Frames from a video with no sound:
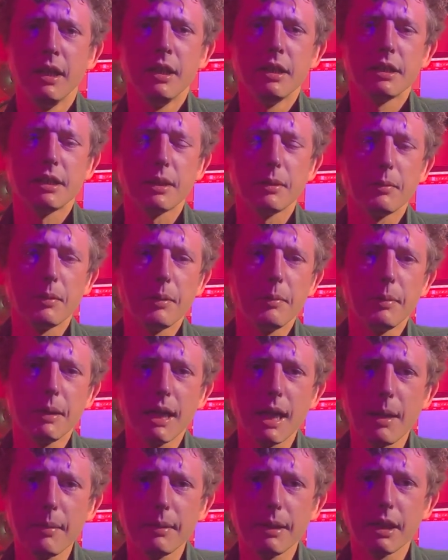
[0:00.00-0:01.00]
So we're
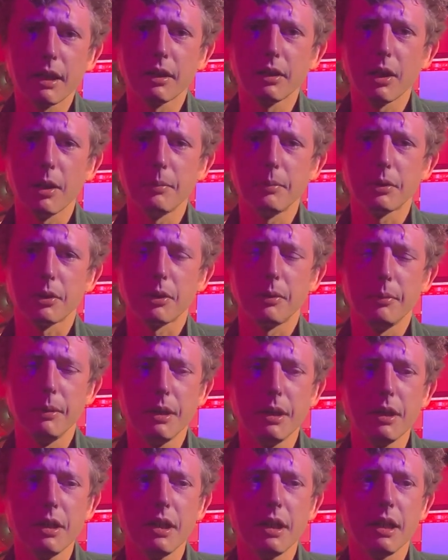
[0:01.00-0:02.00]
becoming a global
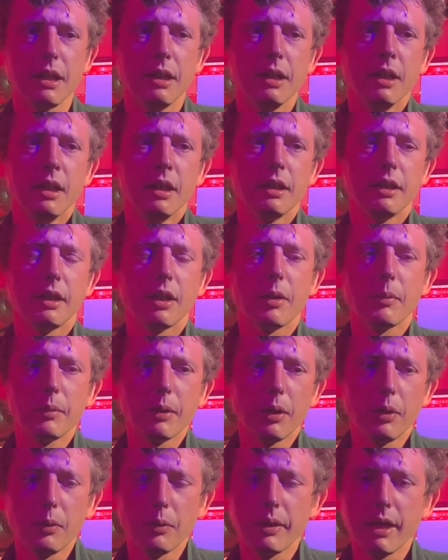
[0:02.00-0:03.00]
community. You know, we're
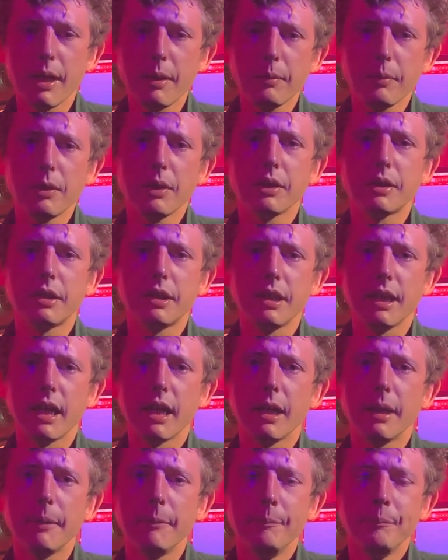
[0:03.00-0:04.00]
all networked
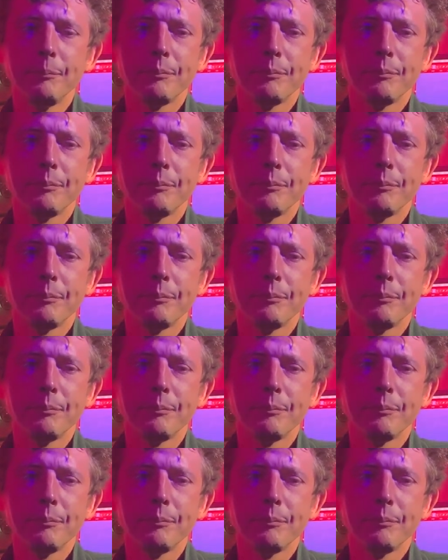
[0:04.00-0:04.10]
now.